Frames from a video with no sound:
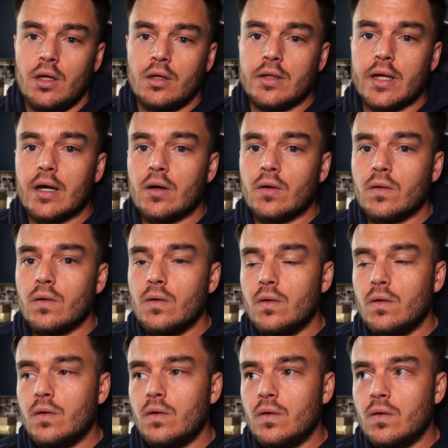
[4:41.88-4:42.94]
Now,
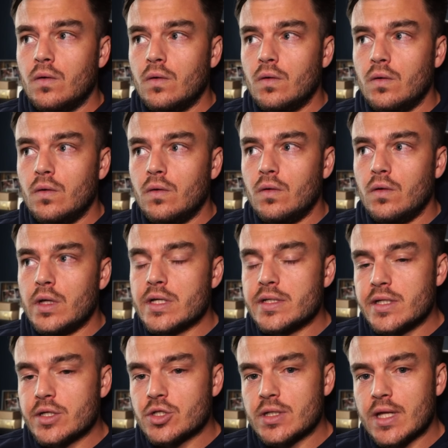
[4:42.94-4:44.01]
in
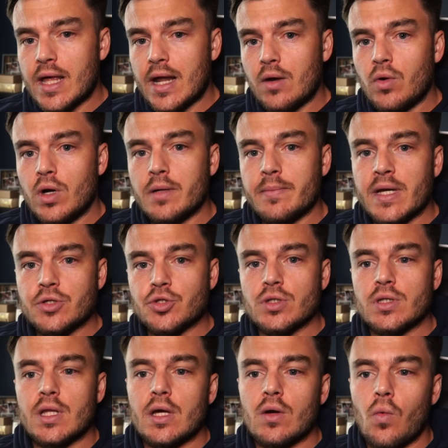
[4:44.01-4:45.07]
addition to that, I want to mention
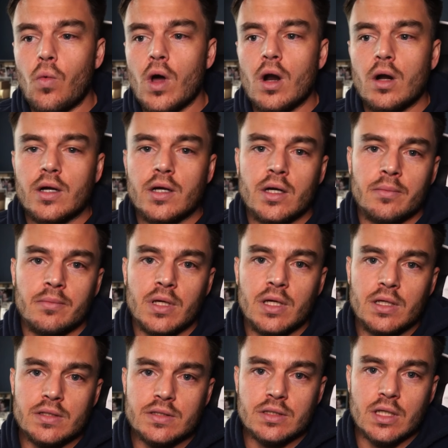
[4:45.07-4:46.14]
that 1RM
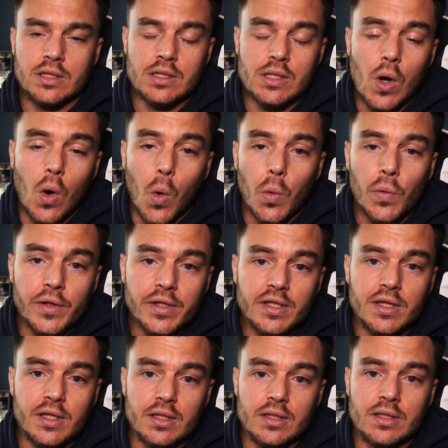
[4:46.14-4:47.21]
is not the only
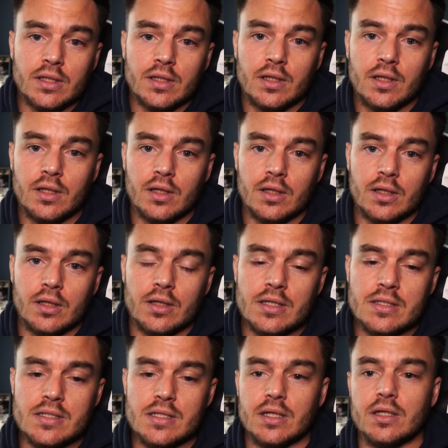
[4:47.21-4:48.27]
thing
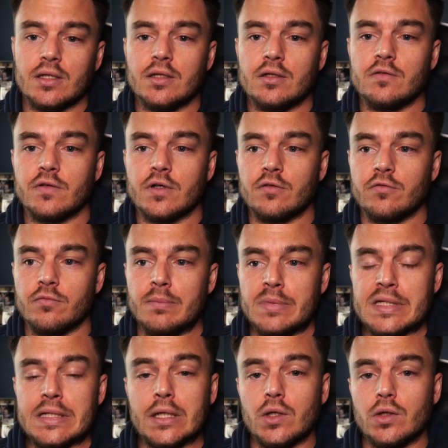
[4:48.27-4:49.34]
indicative of
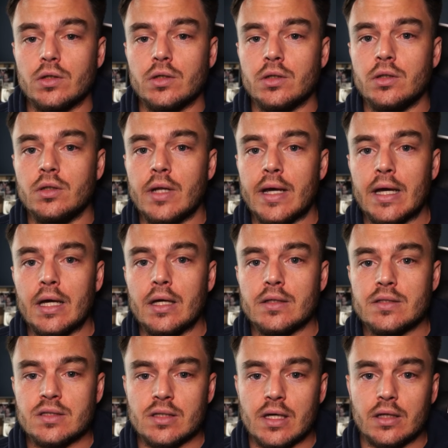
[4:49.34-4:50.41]
being good at
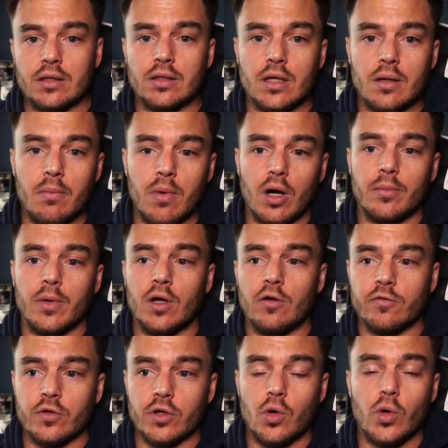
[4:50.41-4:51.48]
cycling a barbell
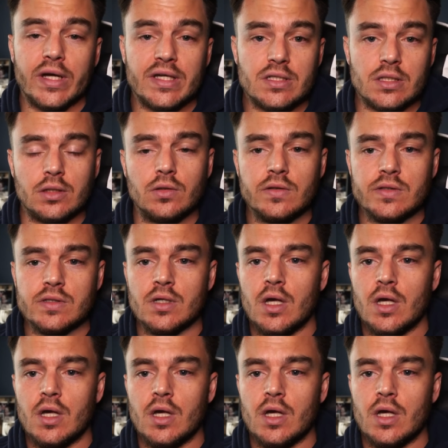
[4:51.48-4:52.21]
for quick singles.